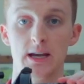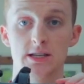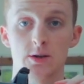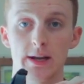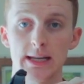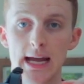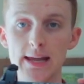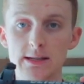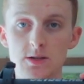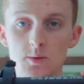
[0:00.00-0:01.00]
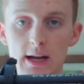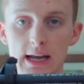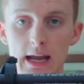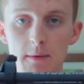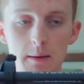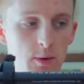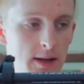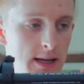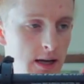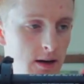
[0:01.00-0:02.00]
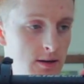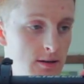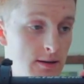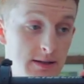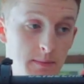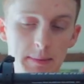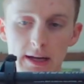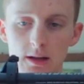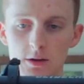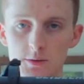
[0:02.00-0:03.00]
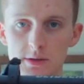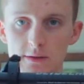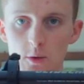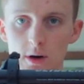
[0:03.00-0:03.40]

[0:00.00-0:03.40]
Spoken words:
So in the end, this is what I came up with here. This might be close, we'll see if it